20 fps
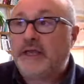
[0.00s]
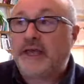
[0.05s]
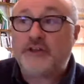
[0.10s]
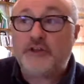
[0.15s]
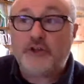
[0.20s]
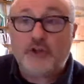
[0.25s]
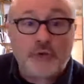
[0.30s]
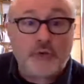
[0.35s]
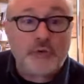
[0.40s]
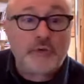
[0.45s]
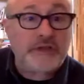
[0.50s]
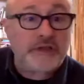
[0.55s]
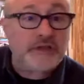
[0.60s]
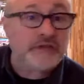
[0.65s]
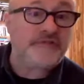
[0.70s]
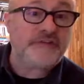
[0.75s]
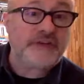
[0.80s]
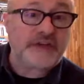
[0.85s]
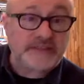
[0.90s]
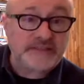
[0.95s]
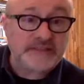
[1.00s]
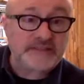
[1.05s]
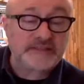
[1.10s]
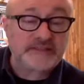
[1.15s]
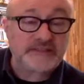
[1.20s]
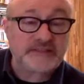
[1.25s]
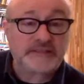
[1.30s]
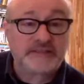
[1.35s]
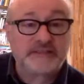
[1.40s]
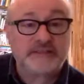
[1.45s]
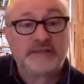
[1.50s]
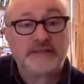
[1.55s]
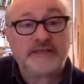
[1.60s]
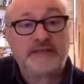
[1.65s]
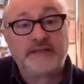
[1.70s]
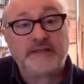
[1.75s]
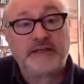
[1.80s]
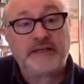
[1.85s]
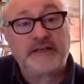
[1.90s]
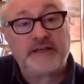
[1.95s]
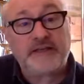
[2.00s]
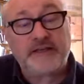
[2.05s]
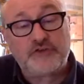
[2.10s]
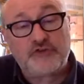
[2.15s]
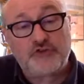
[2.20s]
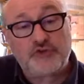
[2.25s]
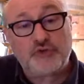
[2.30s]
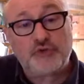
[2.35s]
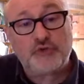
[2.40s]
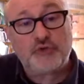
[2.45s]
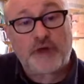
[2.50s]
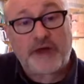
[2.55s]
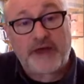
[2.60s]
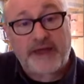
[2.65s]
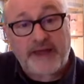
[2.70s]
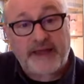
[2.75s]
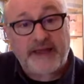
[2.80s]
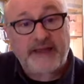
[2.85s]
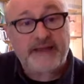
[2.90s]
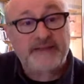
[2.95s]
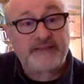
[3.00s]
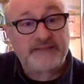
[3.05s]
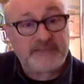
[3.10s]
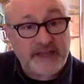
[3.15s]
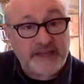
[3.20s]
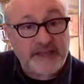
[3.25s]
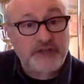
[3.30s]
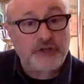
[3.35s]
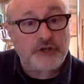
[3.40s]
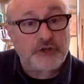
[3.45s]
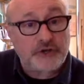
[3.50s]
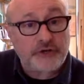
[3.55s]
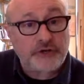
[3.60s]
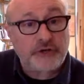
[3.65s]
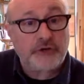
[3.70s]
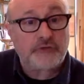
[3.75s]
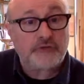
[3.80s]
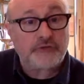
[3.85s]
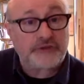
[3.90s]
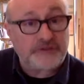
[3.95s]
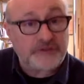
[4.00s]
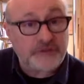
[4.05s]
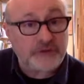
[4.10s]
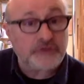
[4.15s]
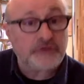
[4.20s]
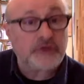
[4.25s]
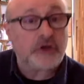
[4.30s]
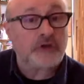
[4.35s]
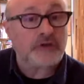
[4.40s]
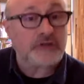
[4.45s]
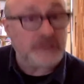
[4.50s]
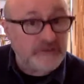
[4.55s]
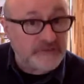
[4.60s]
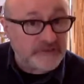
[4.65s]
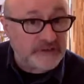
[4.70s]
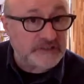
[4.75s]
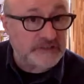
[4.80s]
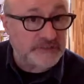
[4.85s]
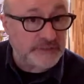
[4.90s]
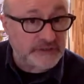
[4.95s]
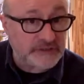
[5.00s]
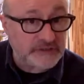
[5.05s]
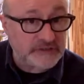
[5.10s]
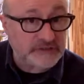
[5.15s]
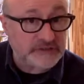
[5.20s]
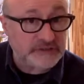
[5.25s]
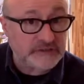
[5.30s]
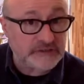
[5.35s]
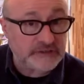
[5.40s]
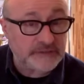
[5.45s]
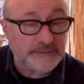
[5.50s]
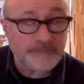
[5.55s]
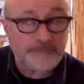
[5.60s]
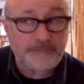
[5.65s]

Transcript: Can you invest into a 10-year return on investment?